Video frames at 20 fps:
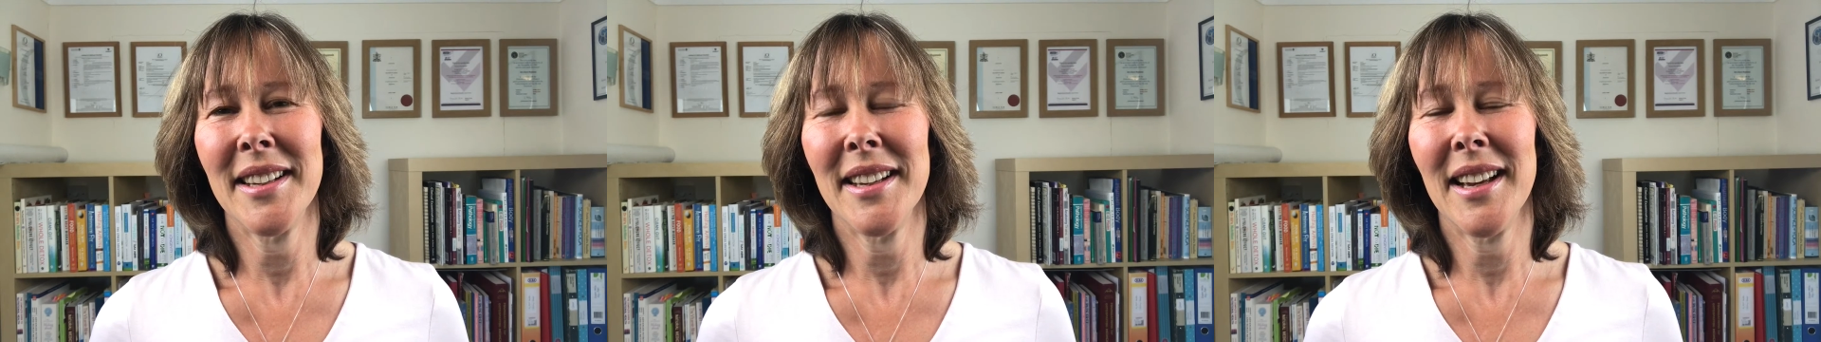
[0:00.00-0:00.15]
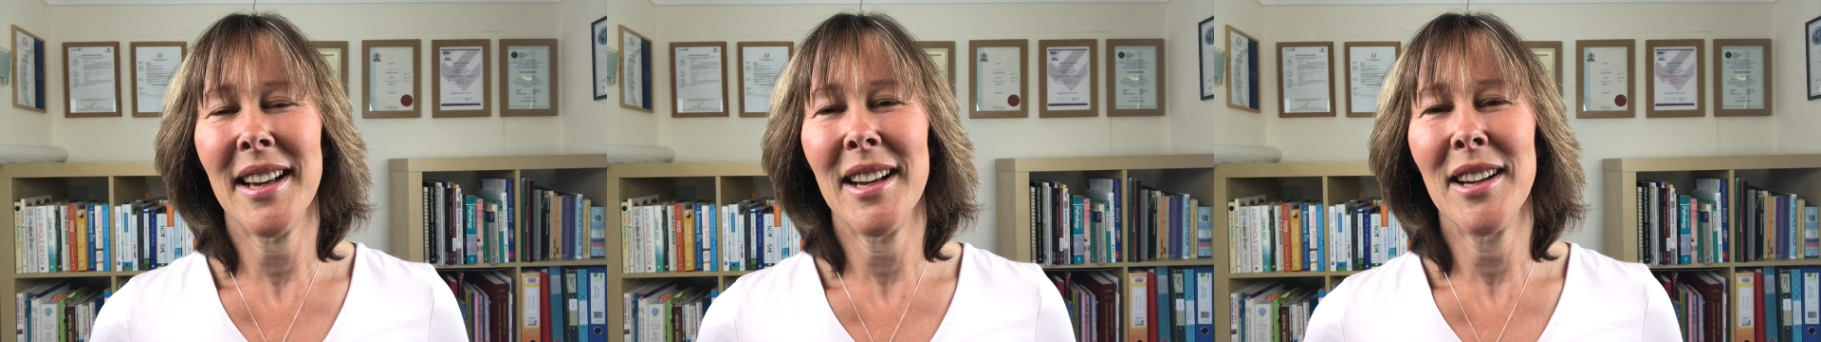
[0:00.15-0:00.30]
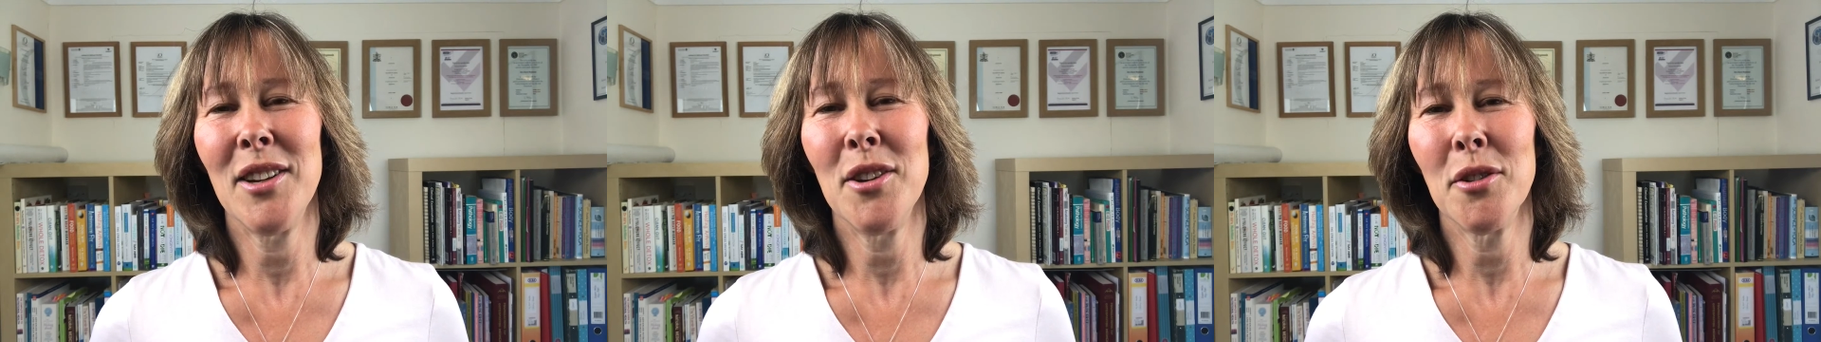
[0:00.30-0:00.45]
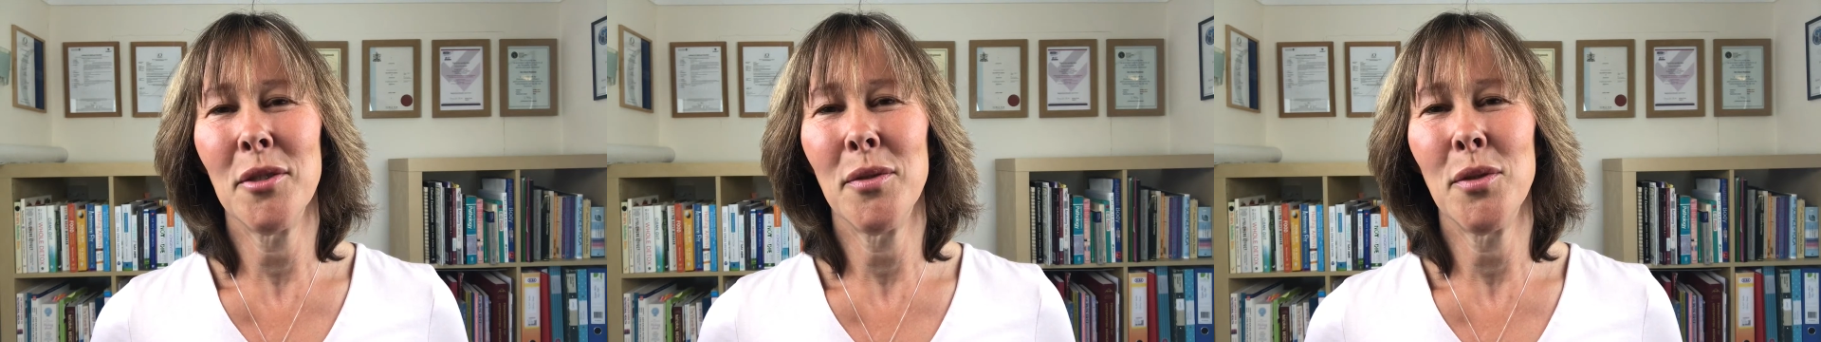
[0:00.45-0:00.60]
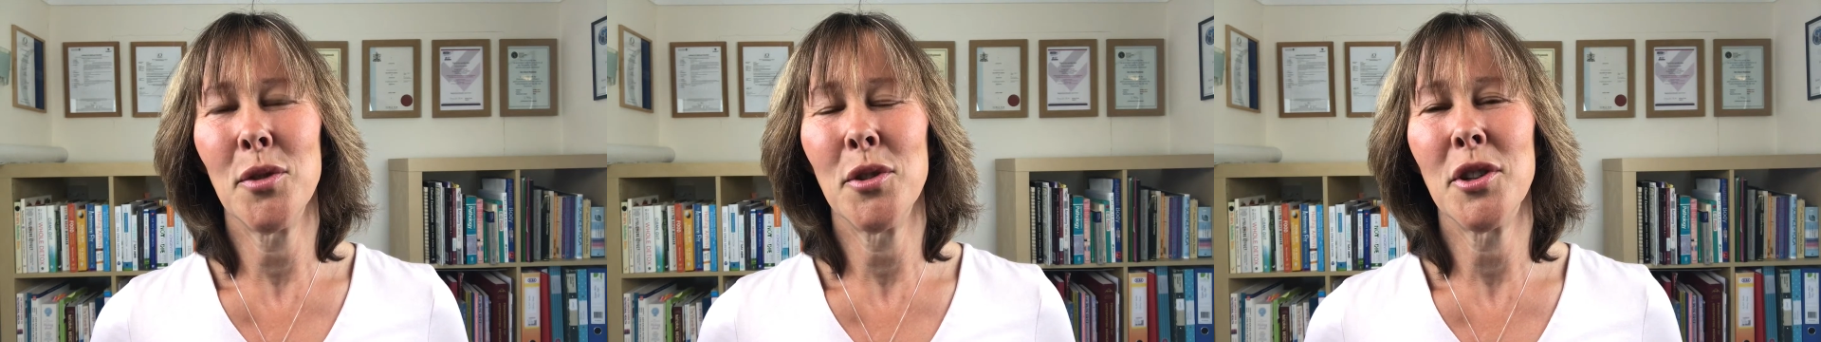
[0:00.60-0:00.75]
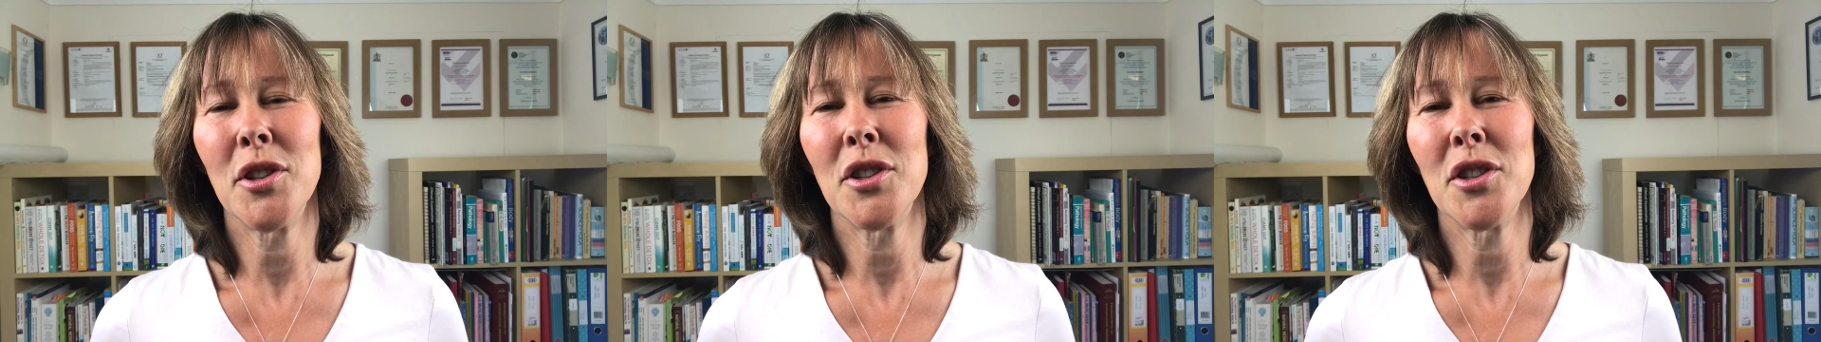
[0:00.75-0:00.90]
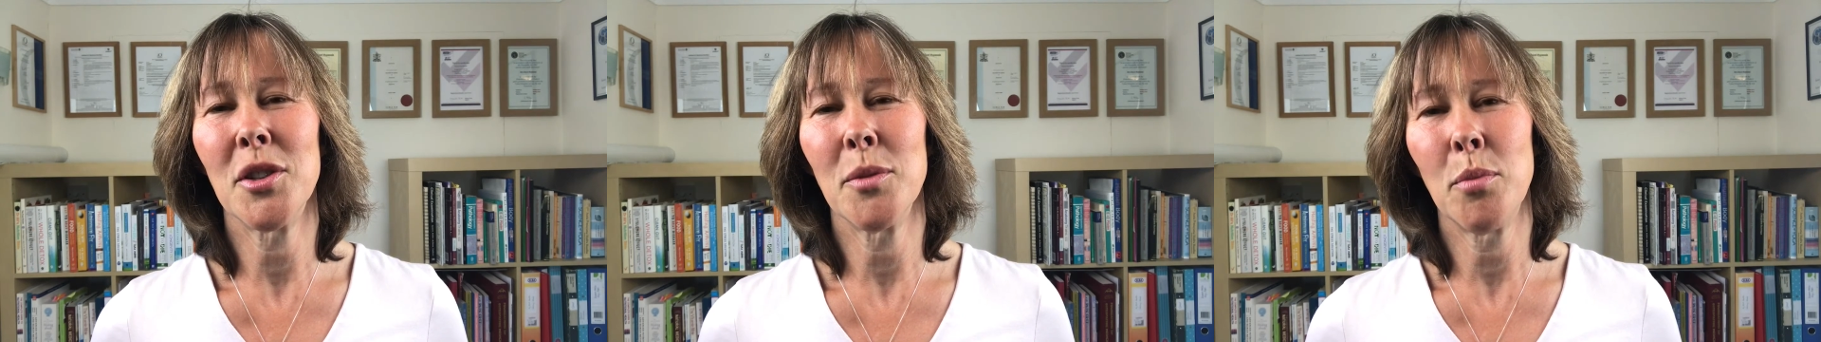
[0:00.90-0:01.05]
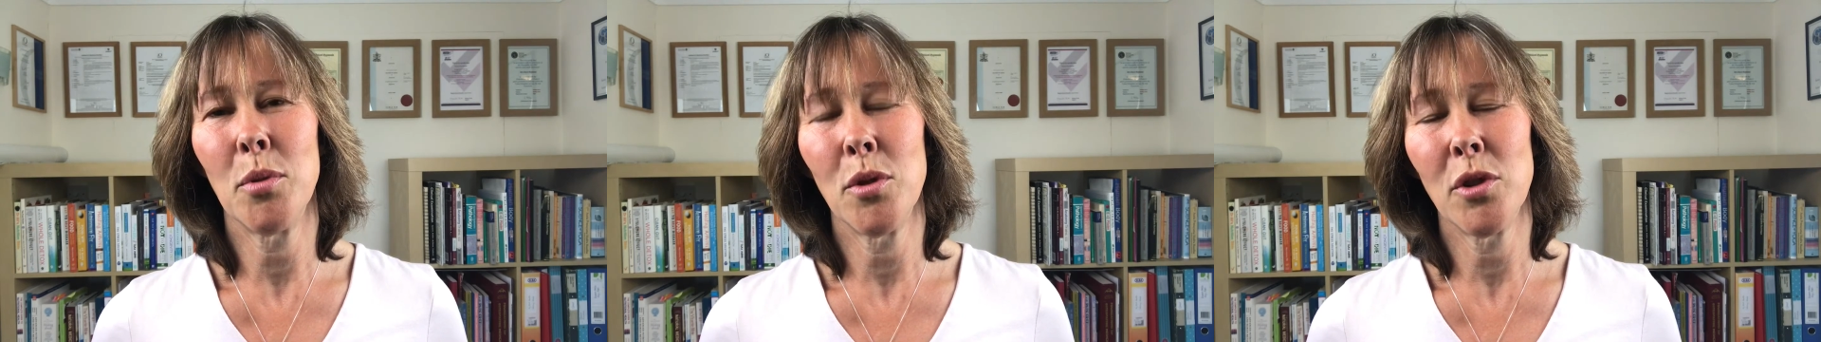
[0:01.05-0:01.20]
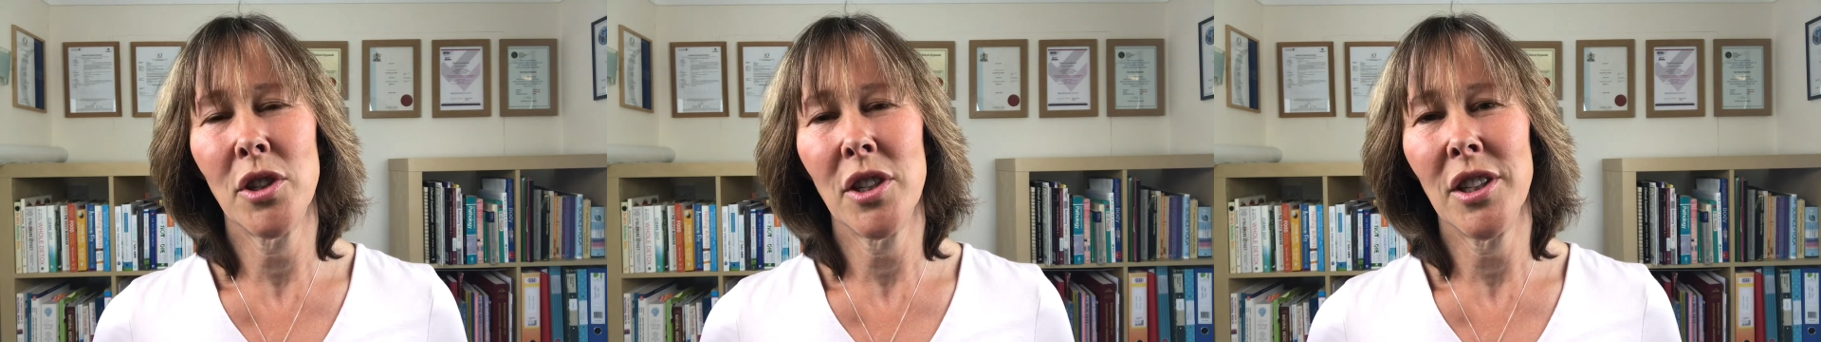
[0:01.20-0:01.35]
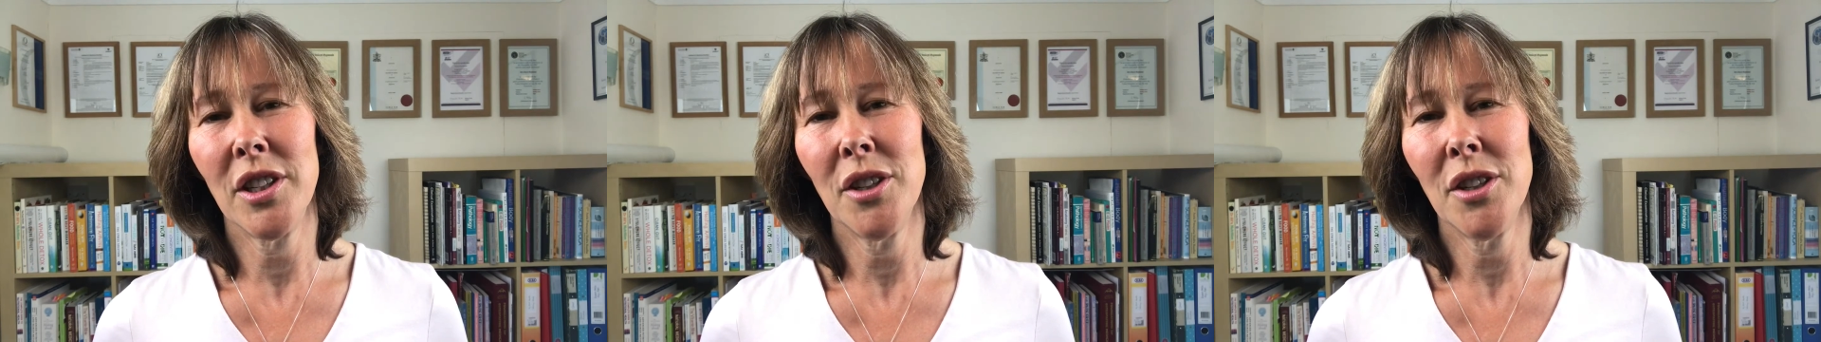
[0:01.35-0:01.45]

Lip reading: I look forward to supporting